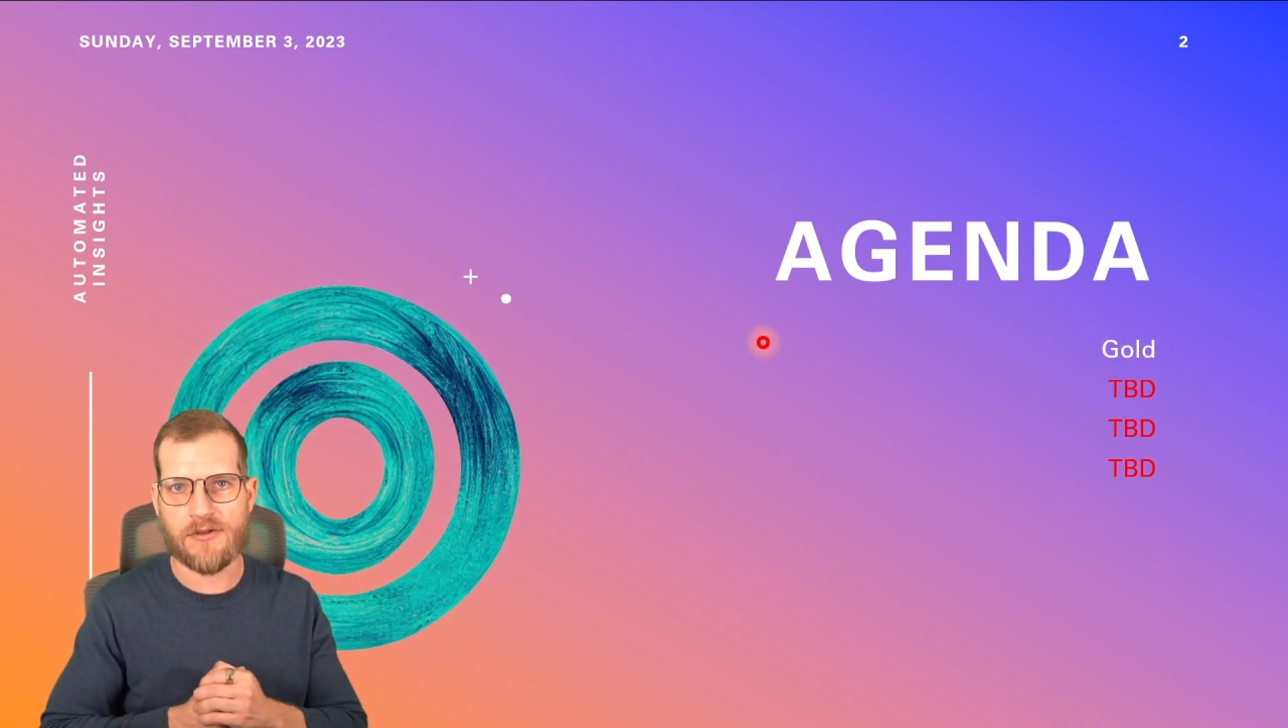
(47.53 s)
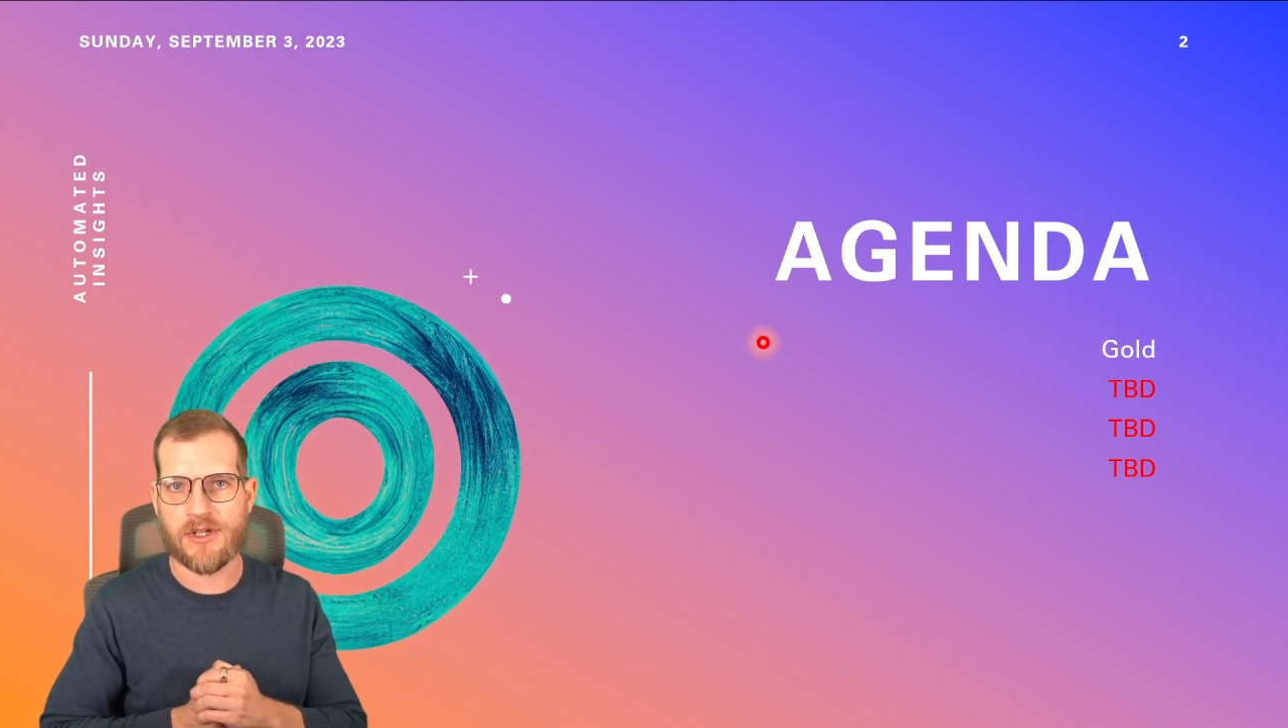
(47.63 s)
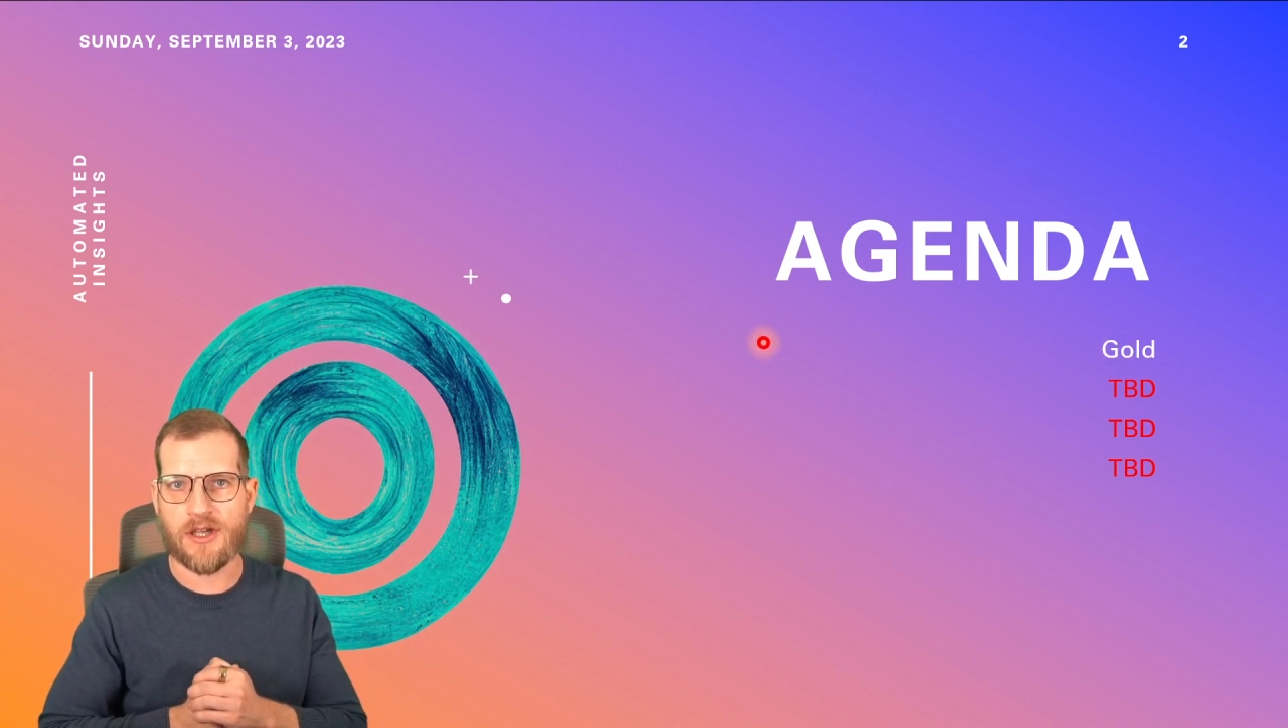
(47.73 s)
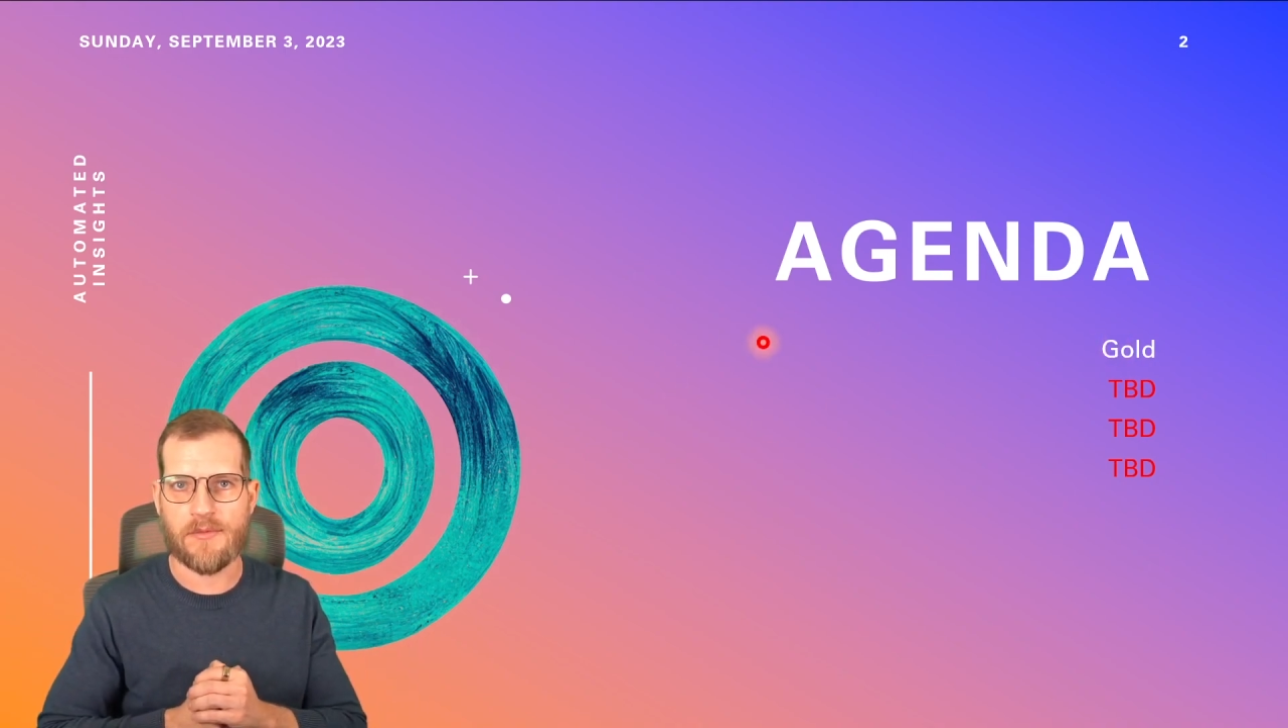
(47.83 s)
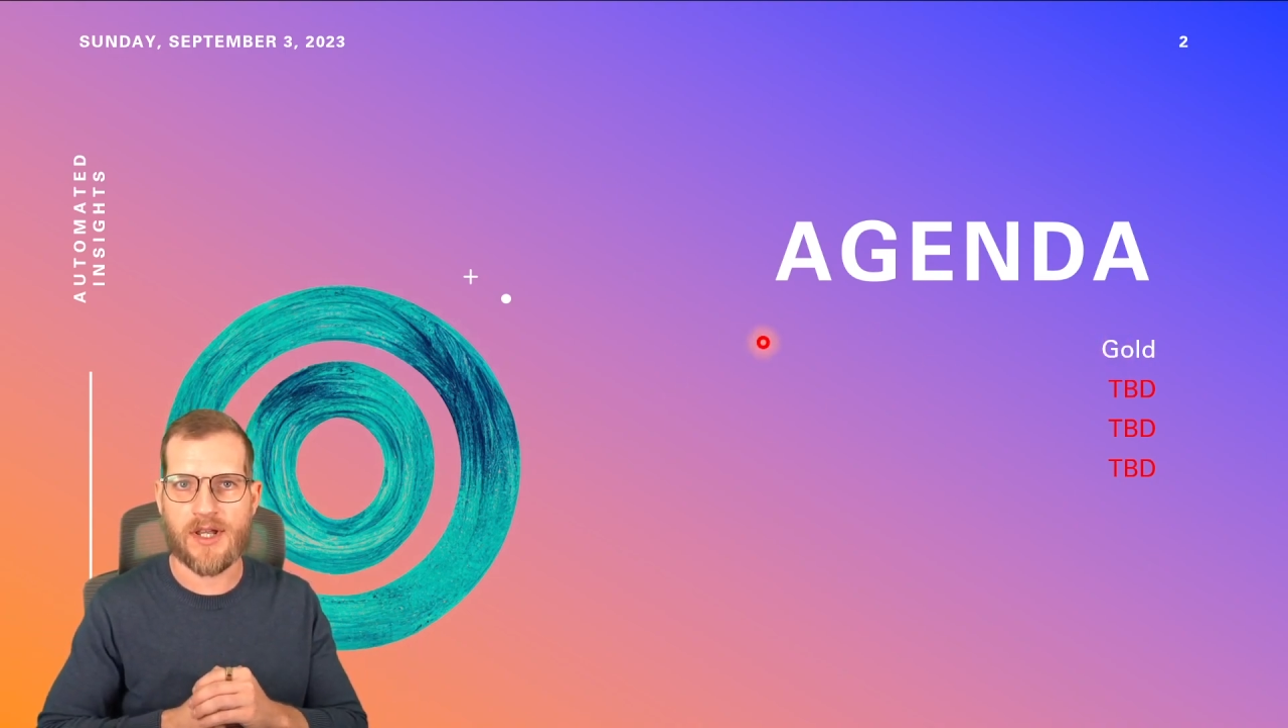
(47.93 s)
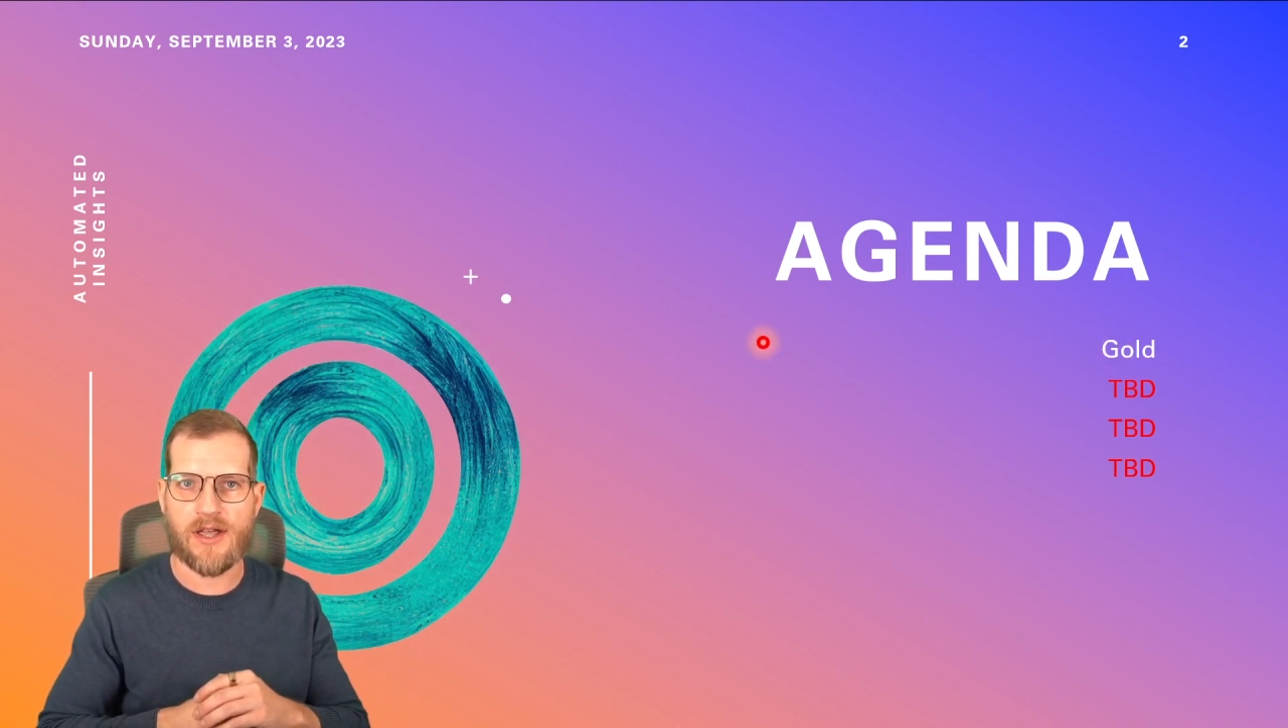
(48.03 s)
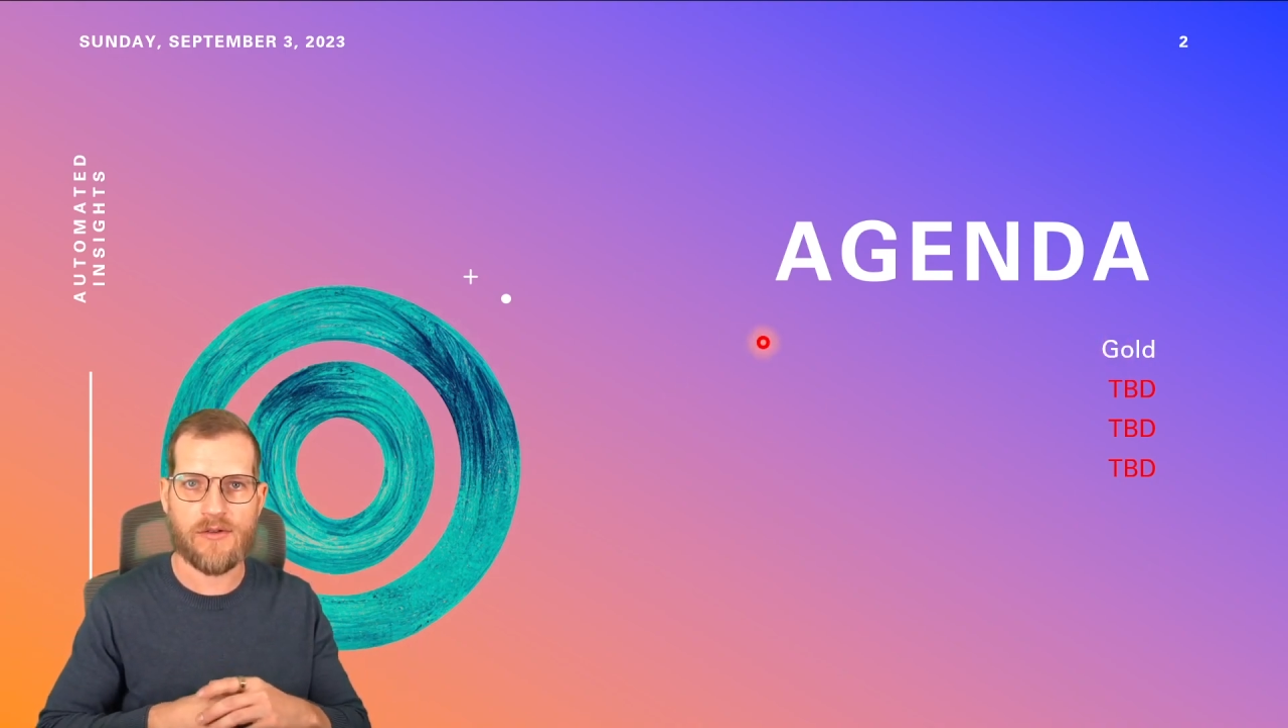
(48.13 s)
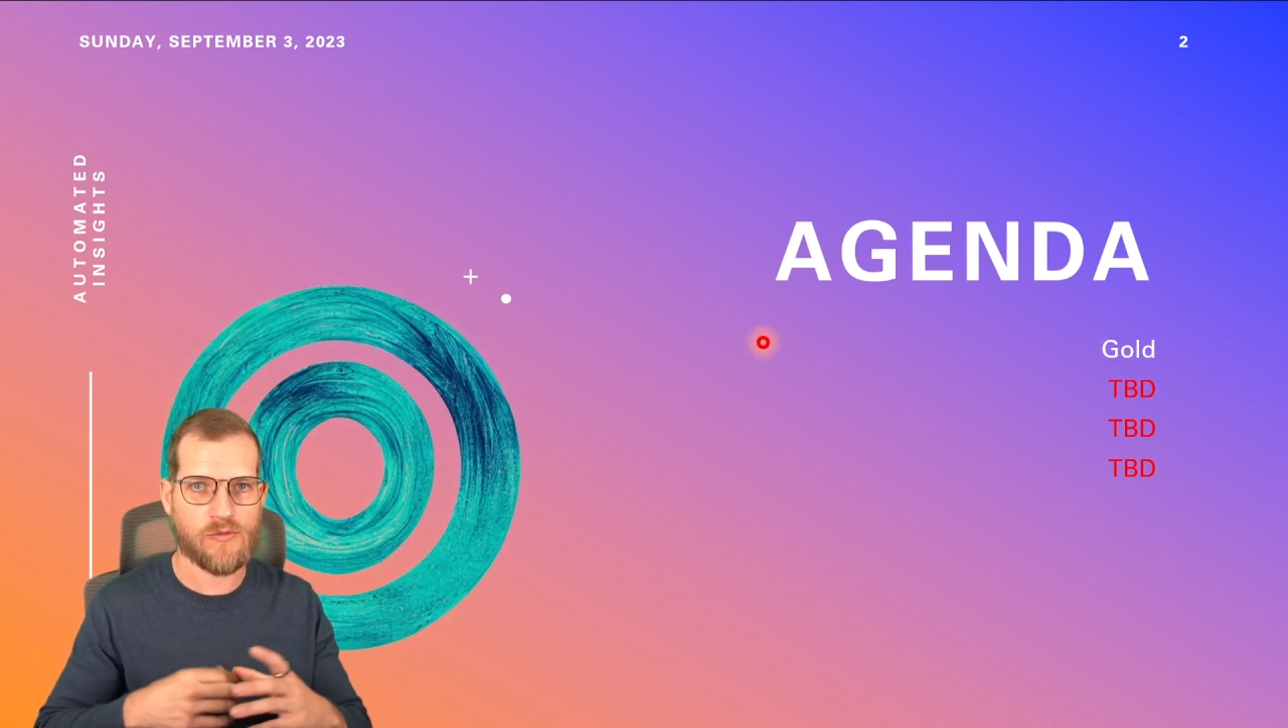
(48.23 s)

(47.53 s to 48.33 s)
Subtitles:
to be coming out.